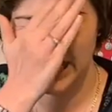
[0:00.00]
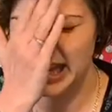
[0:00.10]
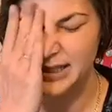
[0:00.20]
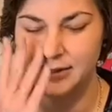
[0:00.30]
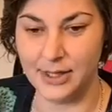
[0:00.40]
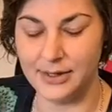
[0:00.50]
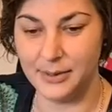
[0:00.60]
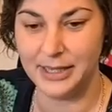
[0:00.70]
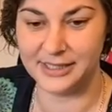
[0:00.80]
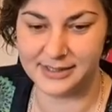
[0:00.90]
Yeah, so
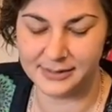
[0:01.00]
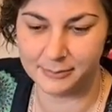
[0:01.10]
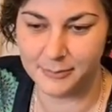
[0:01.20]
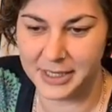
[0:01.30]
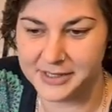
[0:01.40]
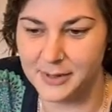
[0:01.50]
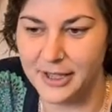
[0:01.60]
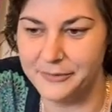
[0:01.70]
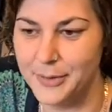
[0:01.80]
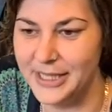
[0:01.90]
that it makes
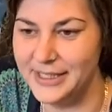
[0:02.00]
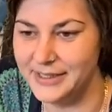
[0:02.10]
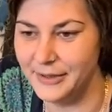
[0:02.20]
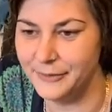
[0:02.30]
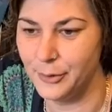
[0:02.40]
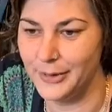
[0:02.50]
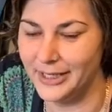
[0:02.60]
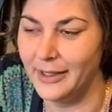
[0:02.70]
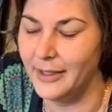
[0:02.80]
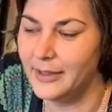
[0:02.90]
life a bit easier for
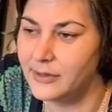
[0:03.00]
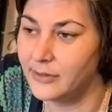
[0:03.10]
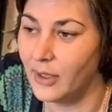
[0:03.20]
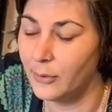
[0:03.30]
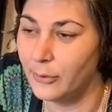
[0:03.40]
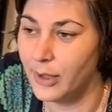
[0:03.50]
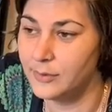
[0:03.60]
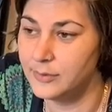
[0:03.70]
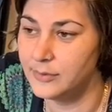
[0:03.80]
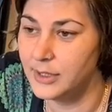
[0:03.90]
me.
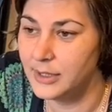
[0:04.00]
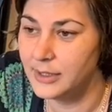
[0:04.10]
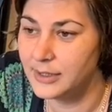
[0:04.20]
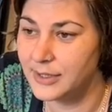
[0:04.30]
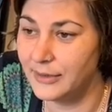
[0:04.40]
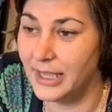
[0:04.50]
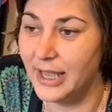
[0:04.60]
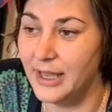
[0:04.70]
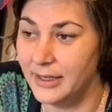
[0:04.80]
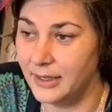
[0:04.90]
So
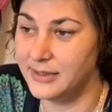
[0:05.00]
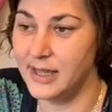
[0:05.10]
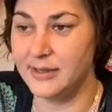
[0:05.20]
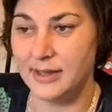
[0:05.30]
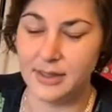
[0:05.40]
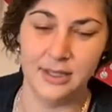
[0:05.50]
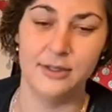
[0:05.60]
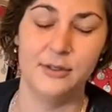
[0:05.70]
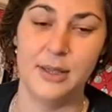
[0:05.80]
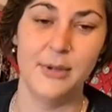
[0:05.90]
yeah, and I said that
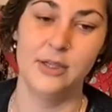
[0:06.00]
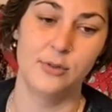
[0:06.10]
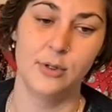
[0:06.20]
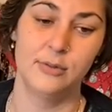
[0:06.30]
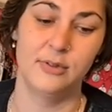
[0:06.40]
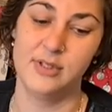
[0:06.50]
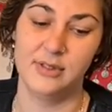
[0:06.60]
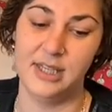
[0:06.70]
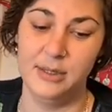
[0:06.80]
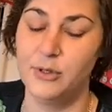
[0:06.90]
they may as well
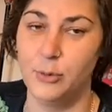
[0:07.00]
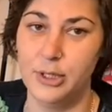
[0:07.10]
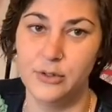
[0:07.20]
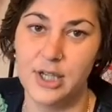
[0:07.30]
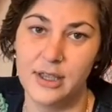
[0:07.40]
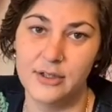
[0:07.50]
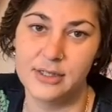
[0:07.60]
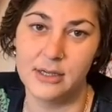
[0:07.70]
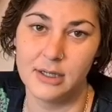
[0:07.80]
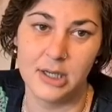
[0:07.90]
keep the wheelchair
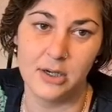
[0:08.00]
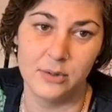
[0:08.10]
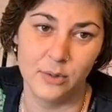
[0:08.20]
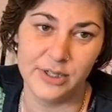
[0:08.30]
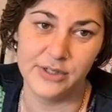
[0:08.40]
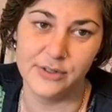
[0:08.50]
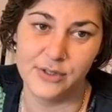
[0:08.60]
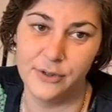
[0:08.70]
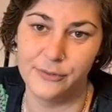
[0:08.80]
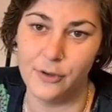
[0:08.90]
because they're in Colne, which isn't
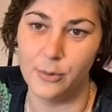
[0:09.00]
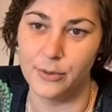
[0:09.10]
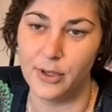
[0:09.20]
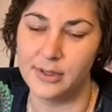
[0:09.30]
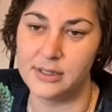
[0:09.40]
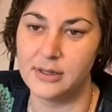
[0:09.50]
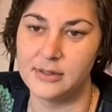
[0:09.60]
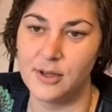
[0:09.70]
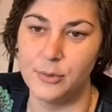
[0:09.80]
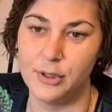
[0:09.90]
too far. But I said
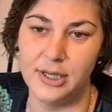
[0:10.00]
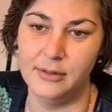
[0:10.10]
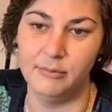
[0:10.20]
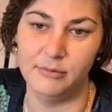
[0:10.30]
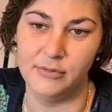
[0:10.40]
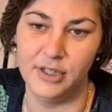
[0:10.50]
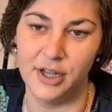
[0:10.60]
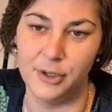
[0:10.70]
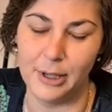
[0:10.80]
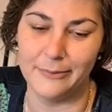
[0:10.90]
there's no point in, you
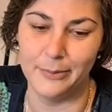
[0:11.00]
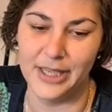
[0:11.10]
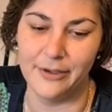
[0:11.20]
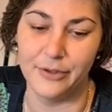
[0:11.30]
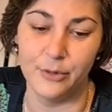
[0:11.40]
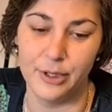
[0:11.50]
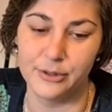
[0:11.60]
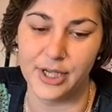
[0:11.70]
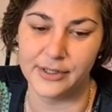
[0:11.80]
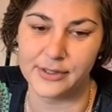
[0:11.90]
know, having the
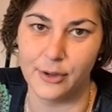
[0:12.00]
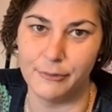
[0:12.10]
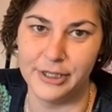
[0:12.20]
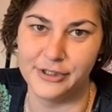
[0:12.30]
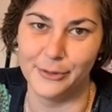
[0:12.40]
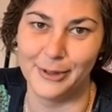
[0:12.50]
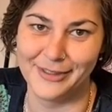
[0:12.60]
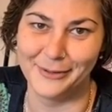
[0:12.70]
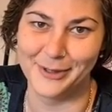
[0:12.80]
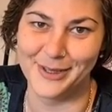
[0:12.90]
wheelchair because I can't really do
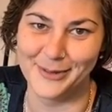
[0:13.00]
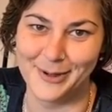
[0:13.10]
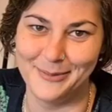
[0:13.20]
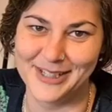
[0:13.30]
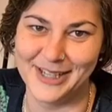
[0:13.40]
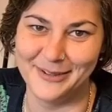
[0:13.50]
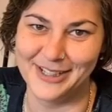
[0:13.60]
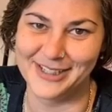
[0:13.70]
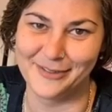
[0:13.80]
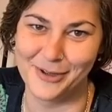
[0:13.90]
anything with it at the moment
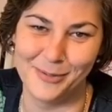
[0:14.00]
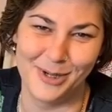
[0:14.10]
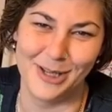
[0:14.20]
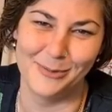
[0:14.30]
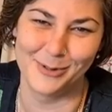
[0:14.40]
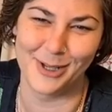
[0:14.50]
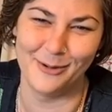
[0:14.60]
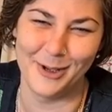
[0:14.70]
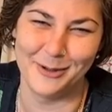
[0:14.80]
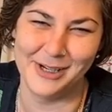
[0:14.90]
anyway because I've only been able to go
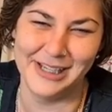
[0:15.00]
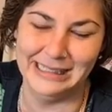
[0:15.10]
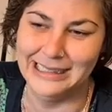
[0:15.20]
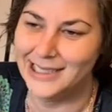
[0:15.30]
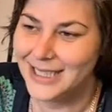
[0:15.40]
locally.